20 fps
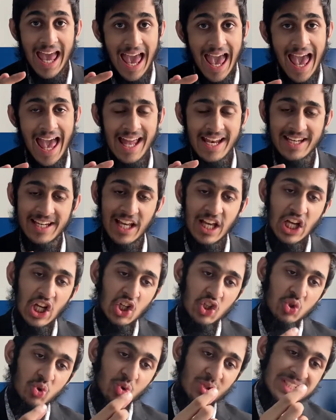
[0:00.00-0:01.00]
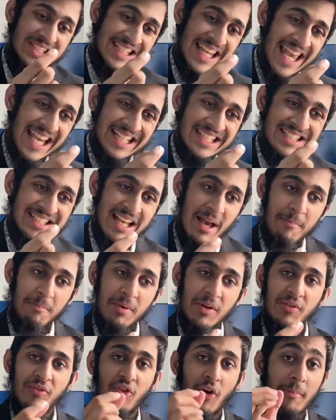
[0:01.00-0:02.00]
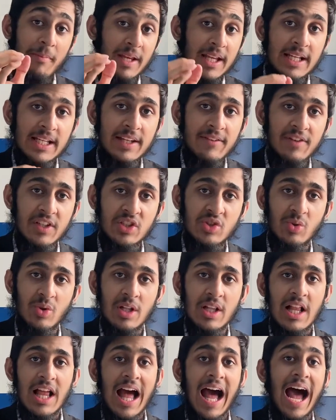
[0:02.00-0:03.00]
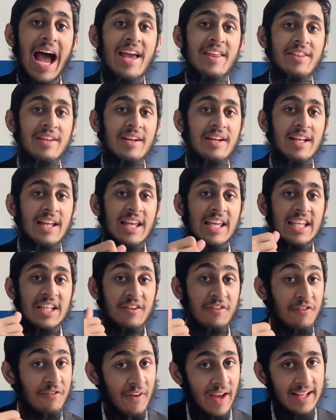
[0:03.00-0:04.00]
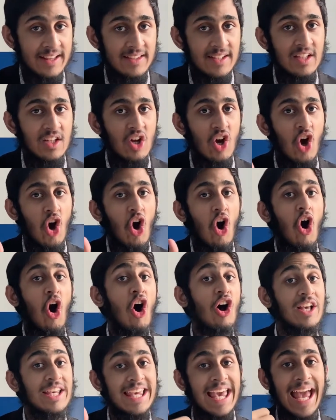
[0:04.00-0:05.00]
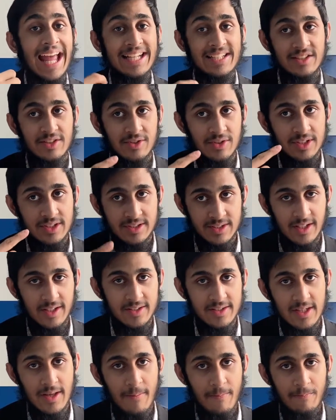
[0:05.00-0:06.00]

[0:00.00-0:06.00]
and to take sample from individual either infected or cancerous cells.